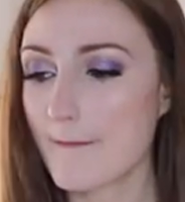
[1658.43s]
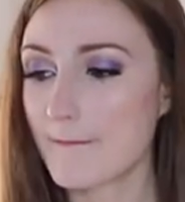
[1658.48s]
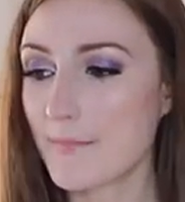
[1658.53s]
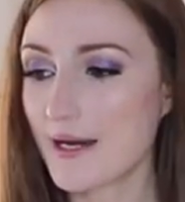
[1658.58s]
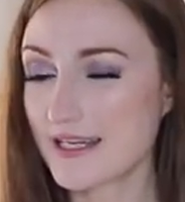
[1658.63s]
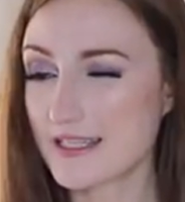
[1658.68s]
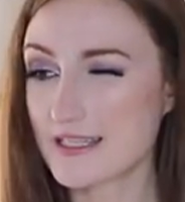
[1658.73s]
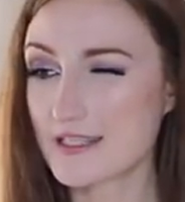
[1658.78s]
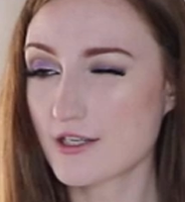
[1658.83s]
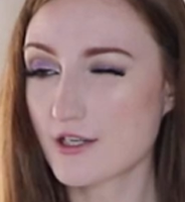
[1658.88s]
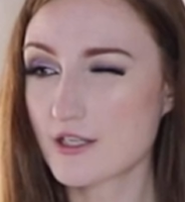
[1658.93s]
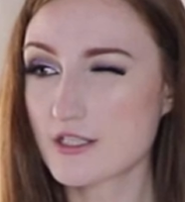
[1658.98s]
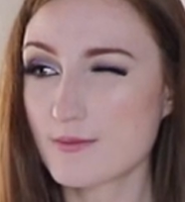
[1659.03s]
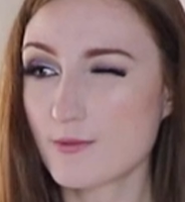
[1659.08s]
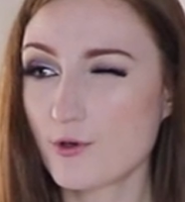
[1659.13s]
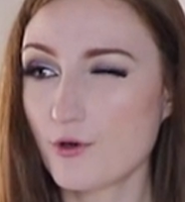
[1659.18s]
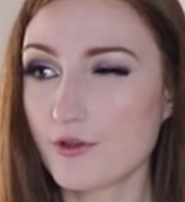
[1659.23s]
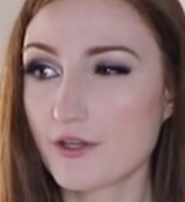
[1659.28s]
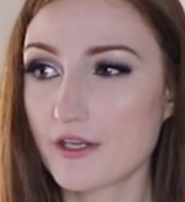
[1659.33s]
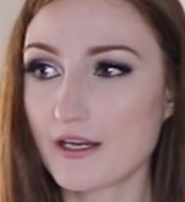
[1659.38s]
But it's so
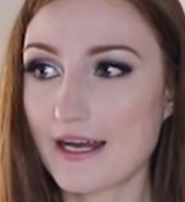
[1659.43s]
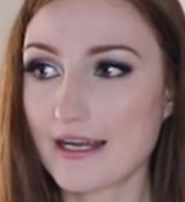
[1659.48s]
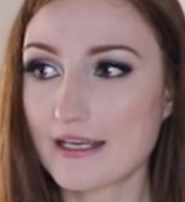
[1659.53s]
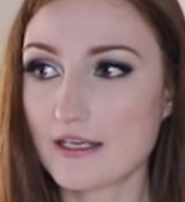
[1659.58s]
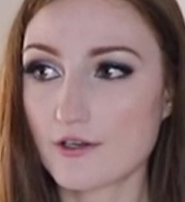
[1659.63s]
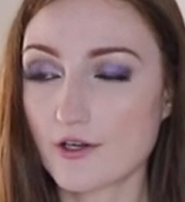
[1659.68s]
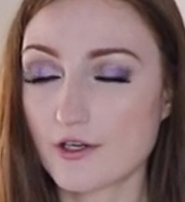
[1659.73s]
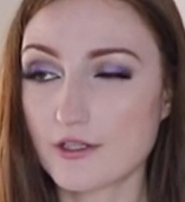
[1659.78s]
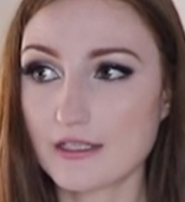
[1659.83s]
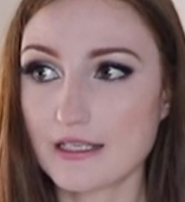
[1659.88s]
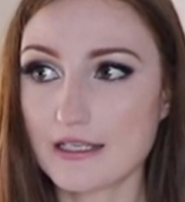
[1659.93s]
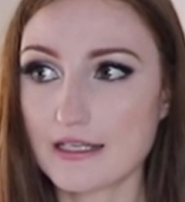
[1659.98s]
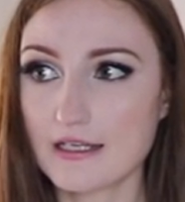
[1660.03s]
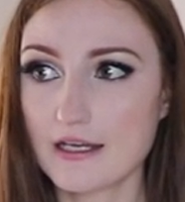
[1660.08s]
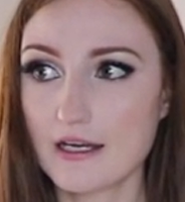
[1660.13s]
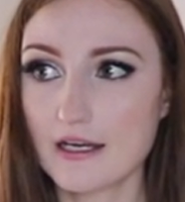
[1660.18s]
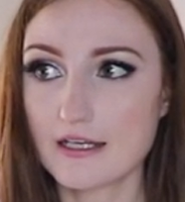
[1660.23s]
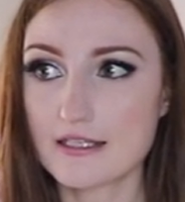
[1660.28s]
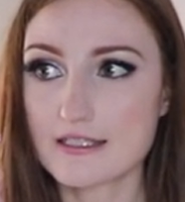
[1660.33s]
small that I can only